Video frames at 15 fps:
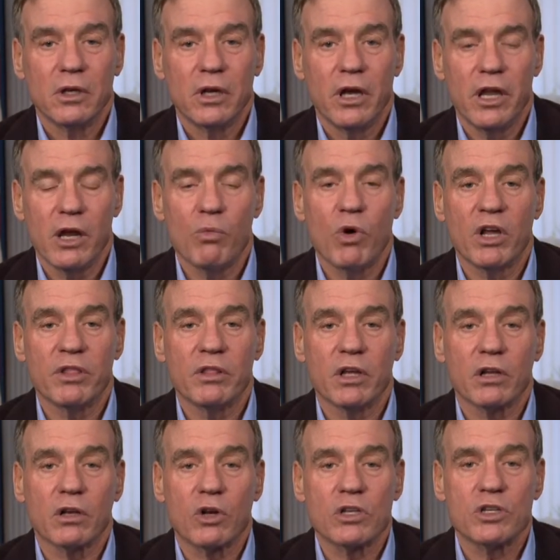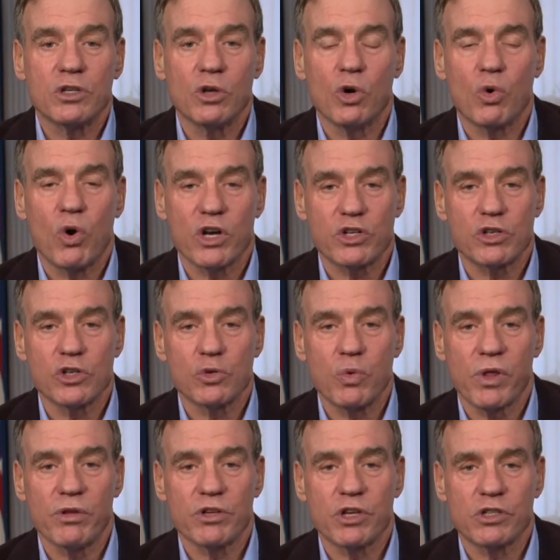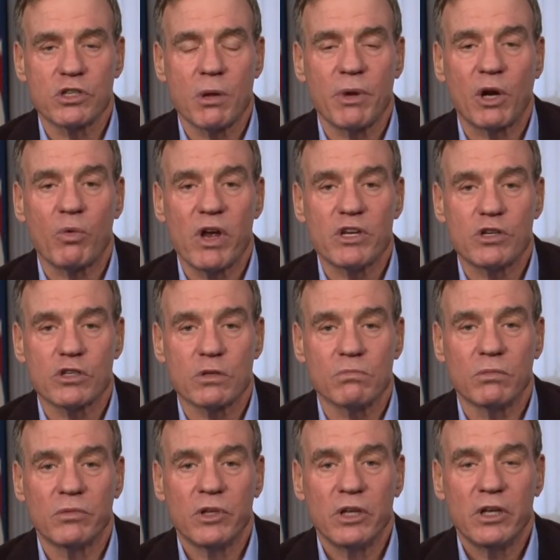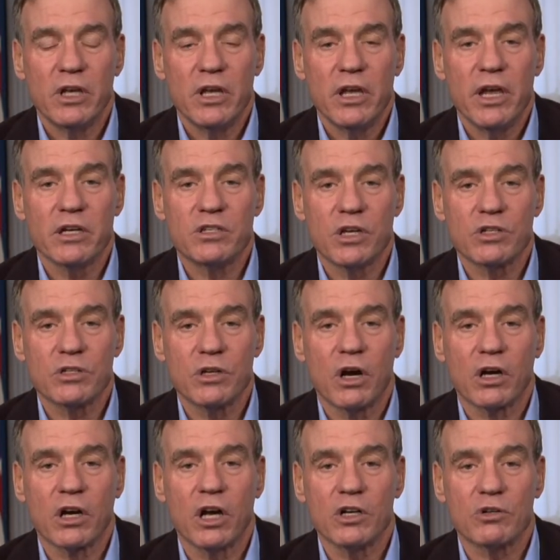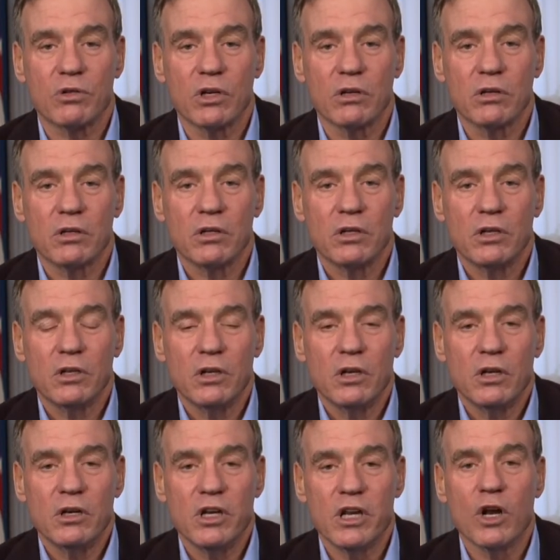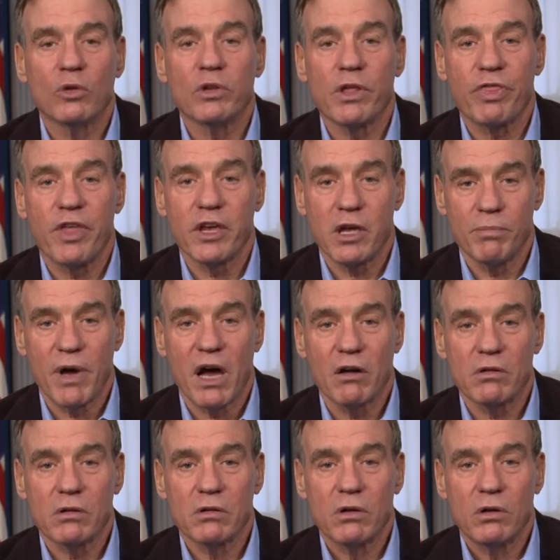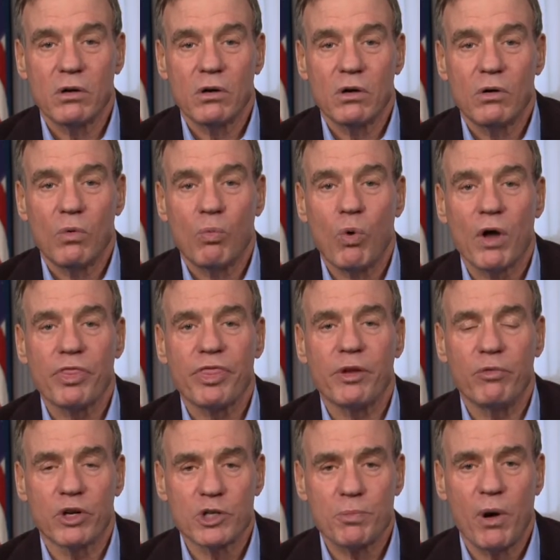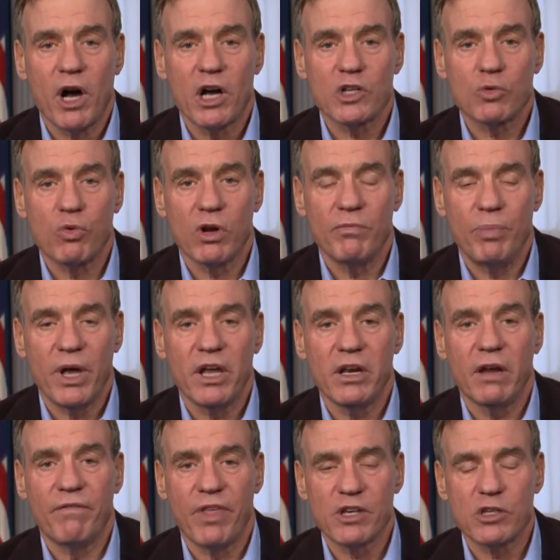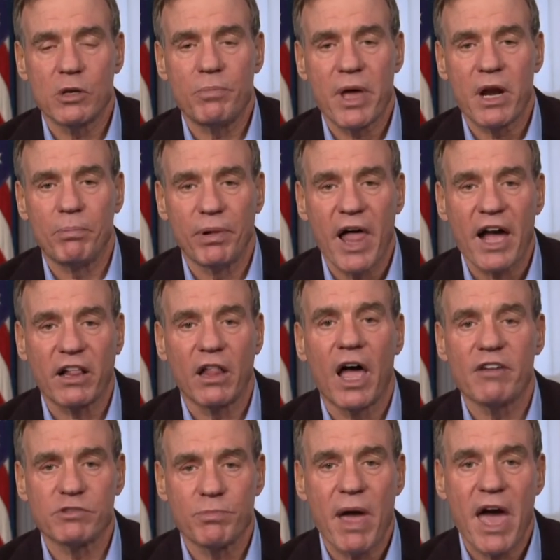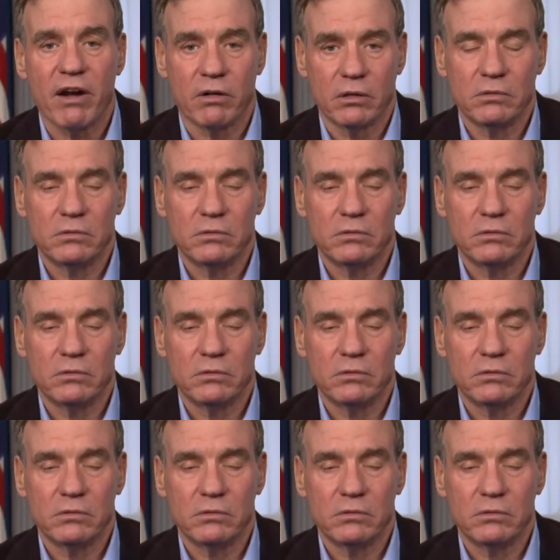Anyone that still questions whether systemic racism exists in our country need only think about what the response would have been if this had been a Black Lives Matter